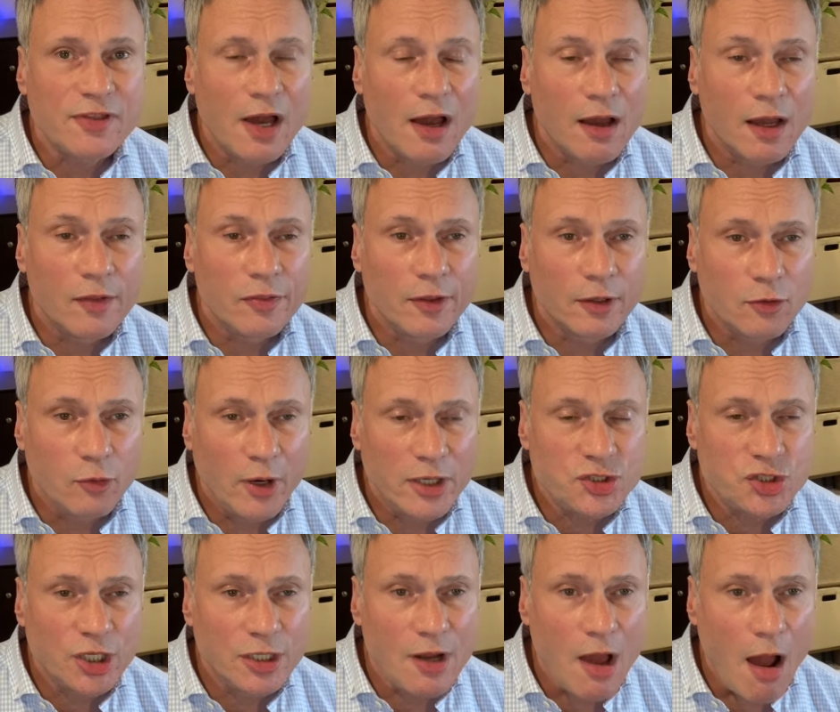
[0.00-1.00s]
the, the
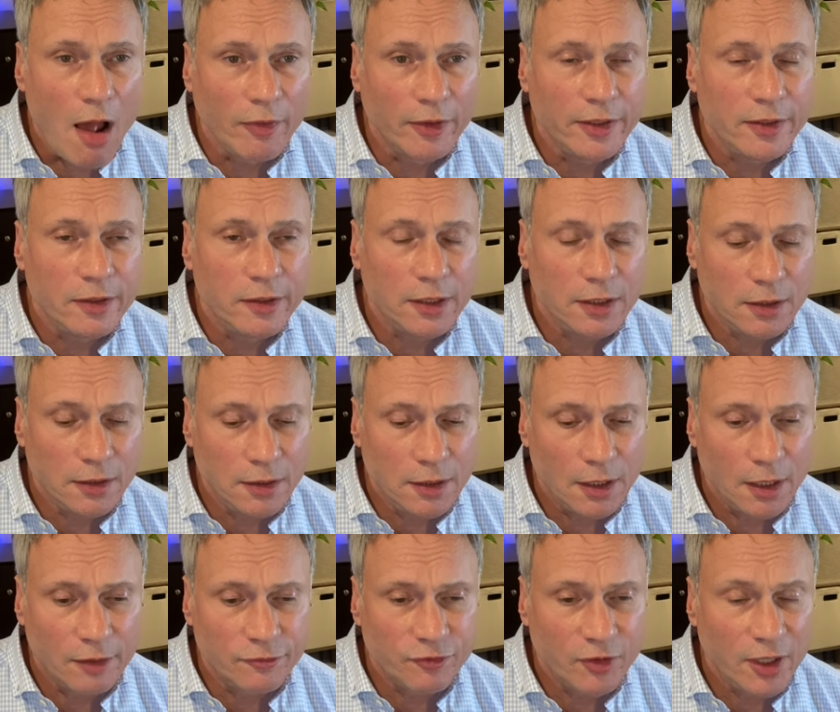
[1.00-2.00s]
question, Holly. The,
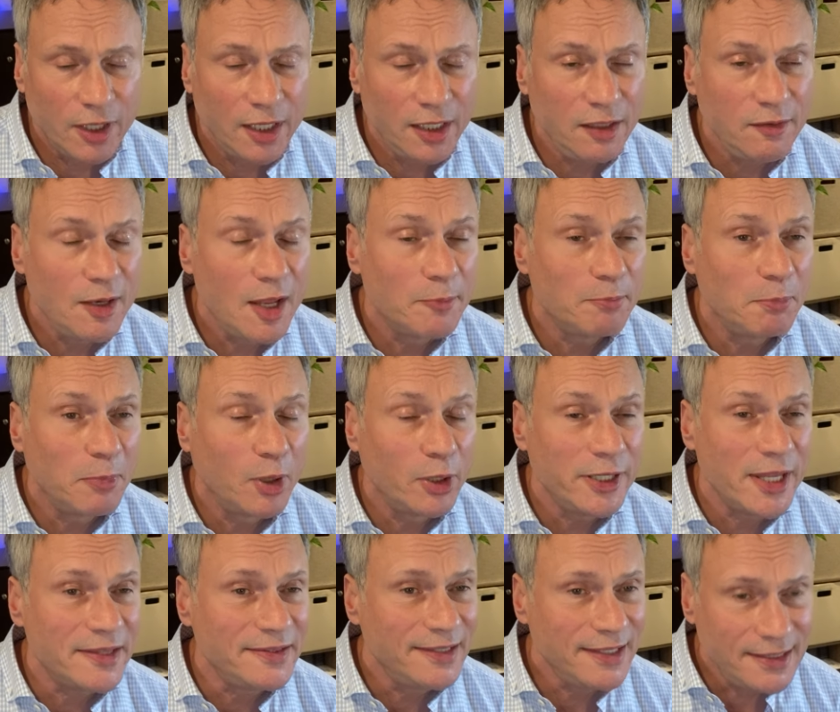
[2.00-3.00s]
uh, for any of that one
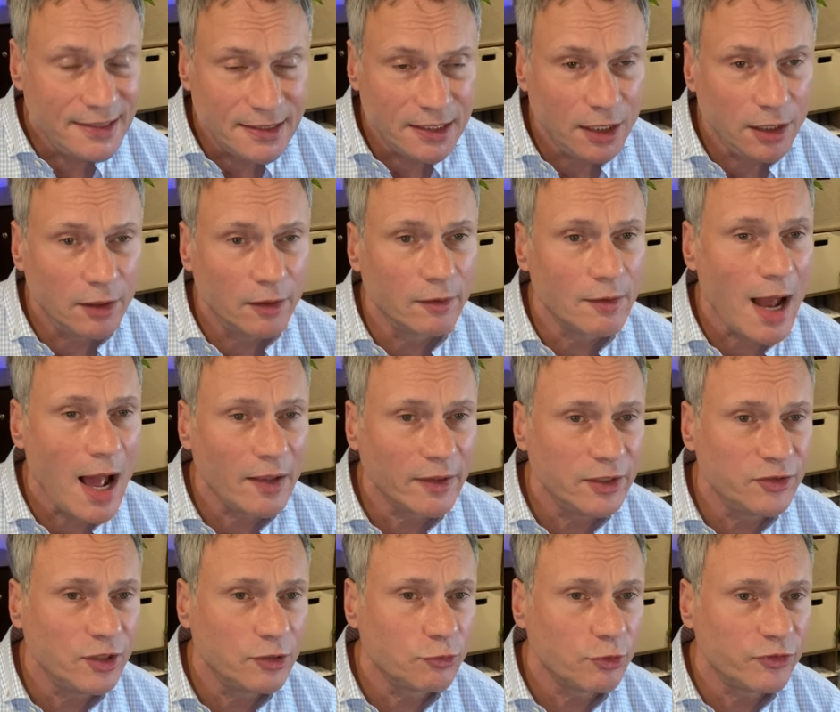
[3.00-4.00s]
that didn't hear,
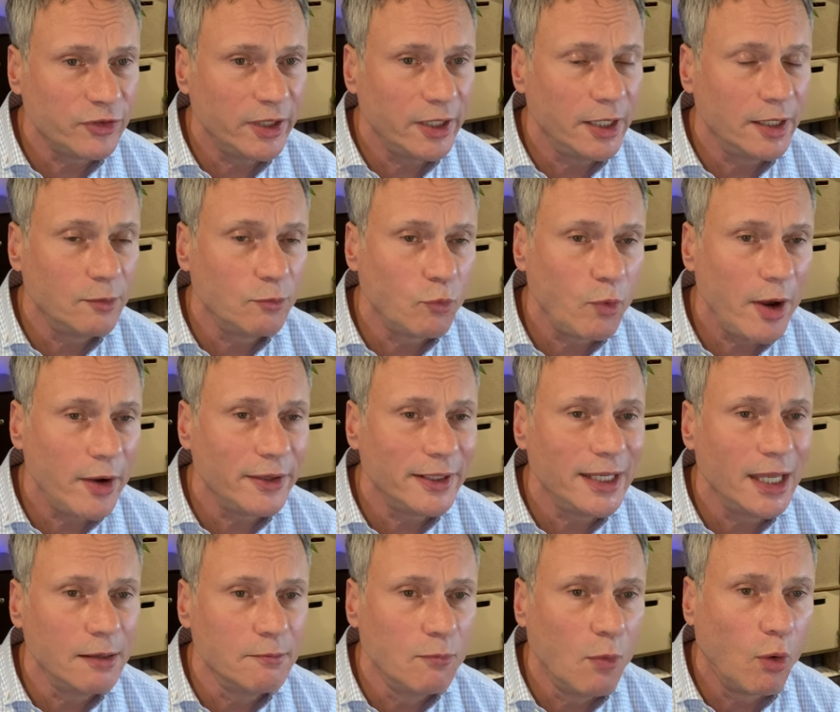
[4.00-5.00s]
Holly's interested in where to
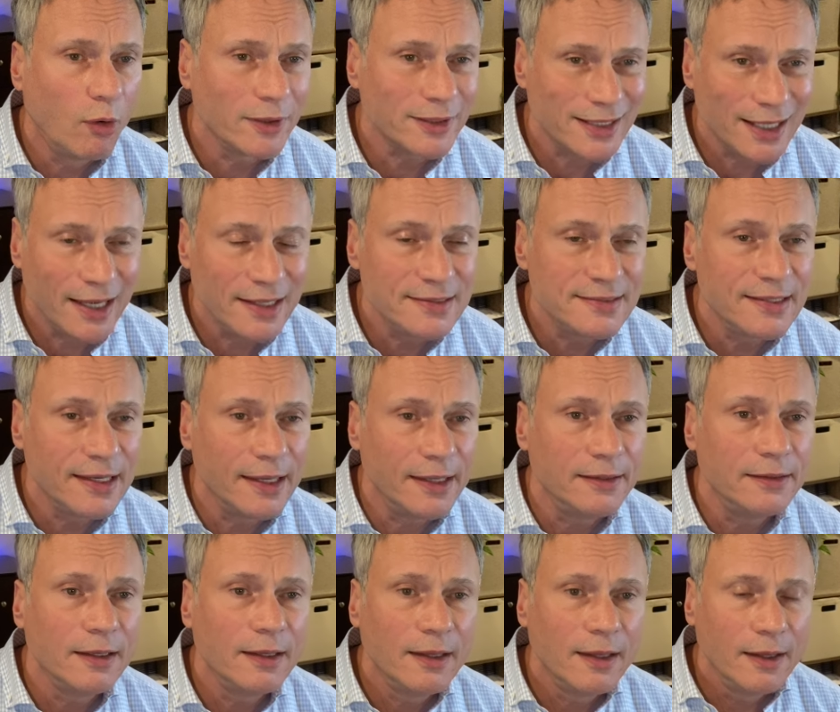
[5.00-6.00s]
get more
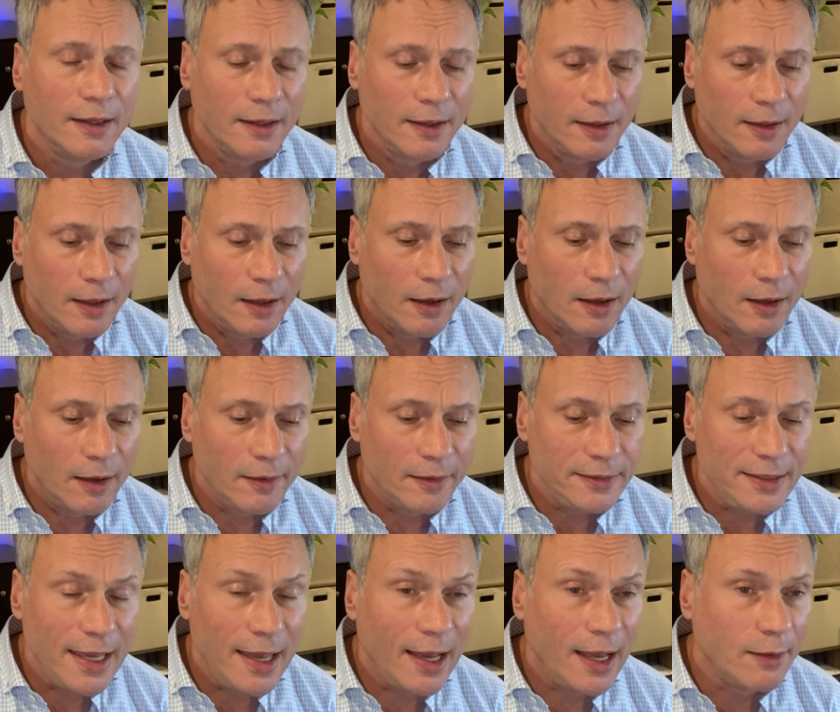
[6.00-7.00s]
content. Uh,
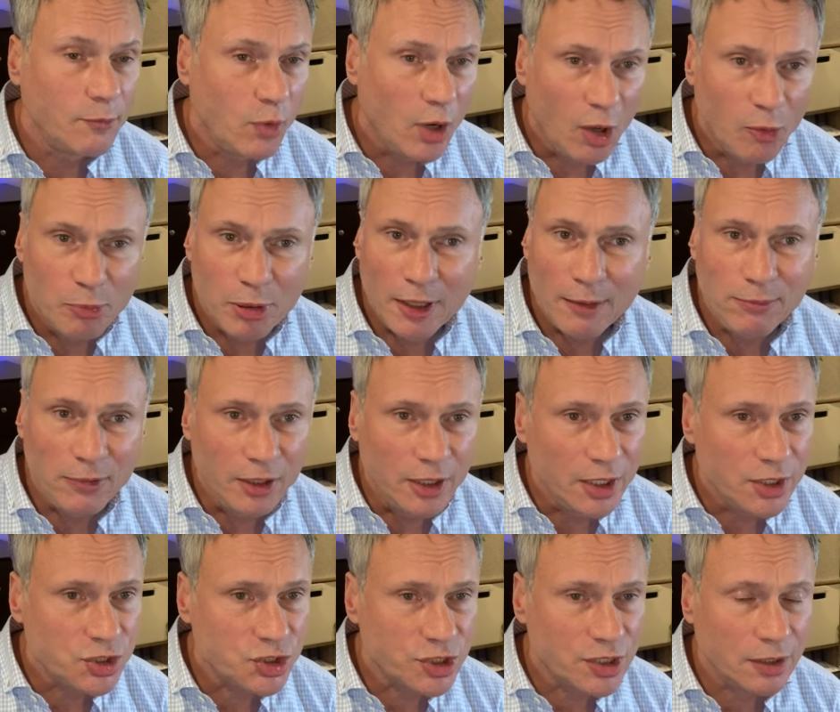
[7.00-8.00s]
yeah, I'm well
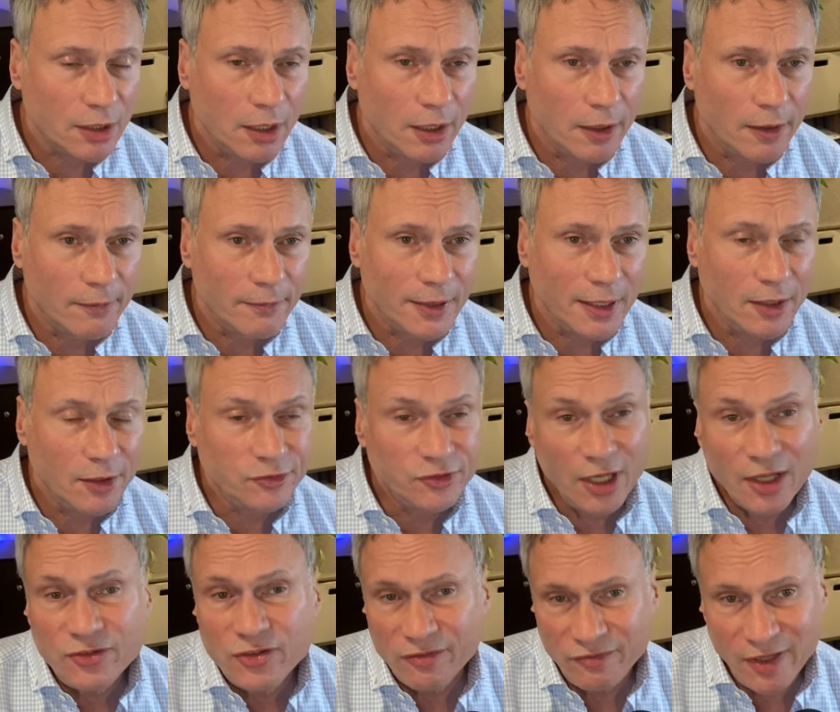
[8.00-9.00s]
published, um, and then
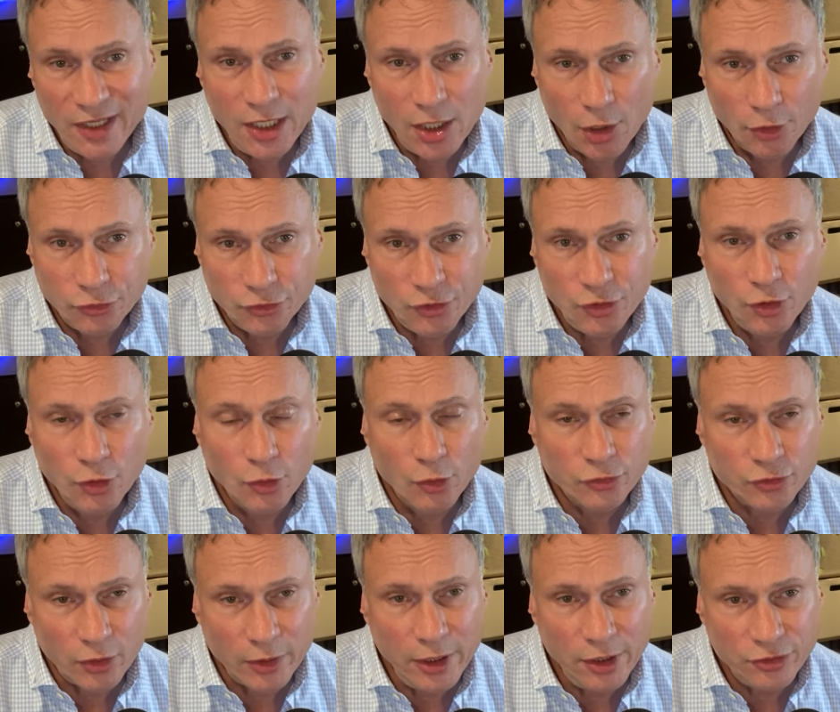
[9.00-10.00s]
tons of videos too.
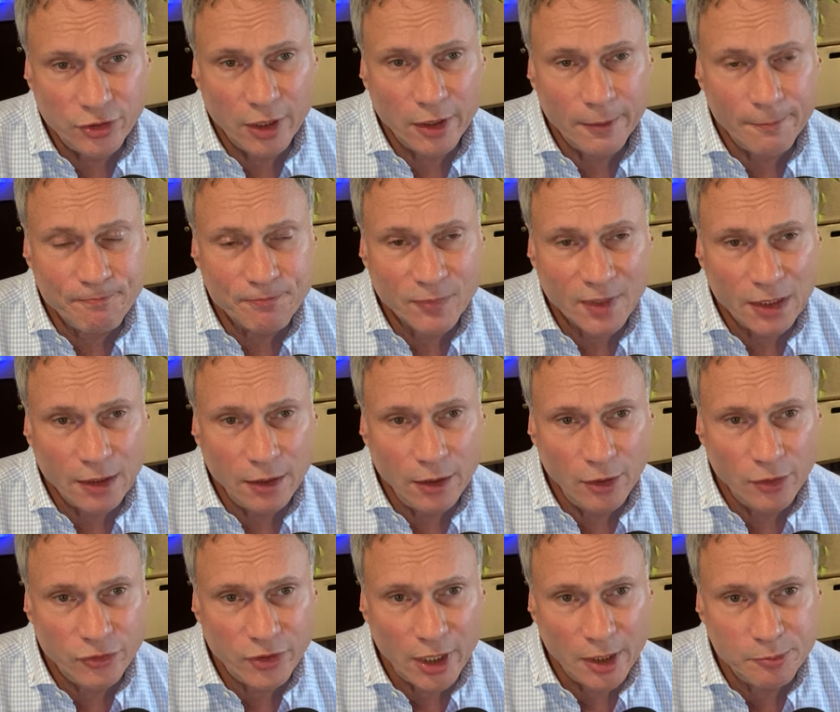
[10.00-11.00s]
So here's a
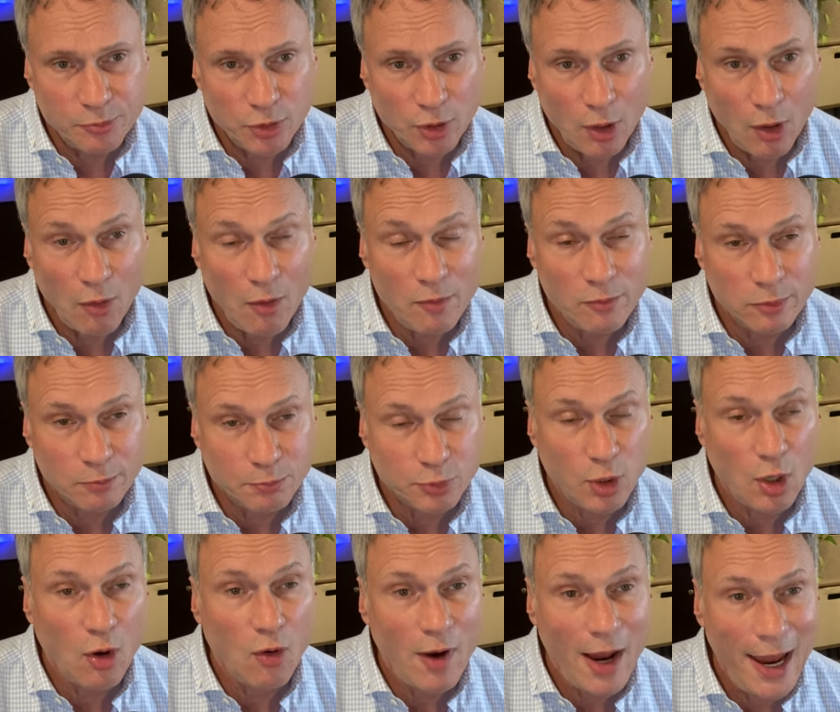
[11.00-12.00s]
here's a pro
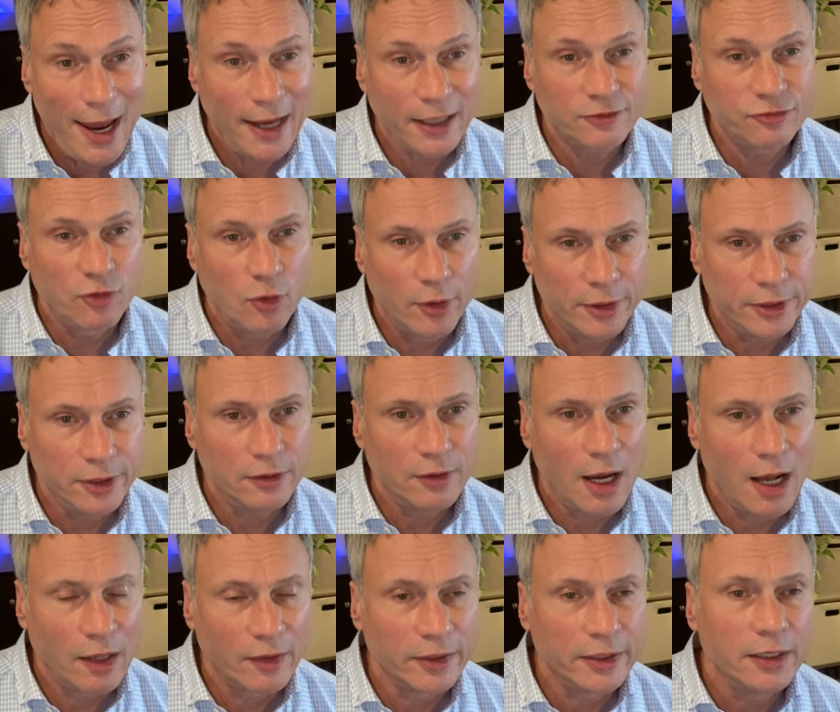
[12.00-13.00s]
pro hack for you,
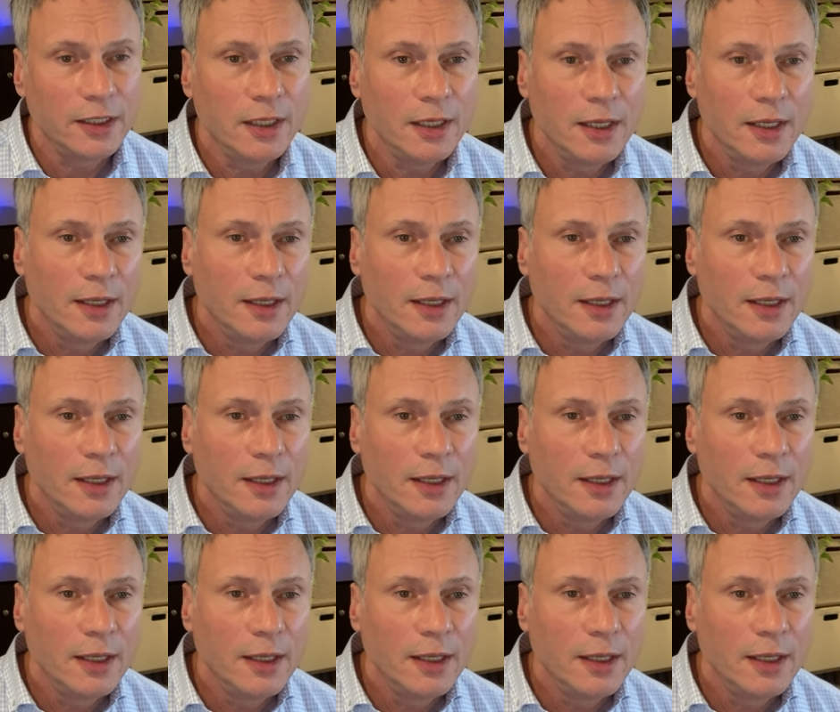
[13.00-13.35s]
Holly.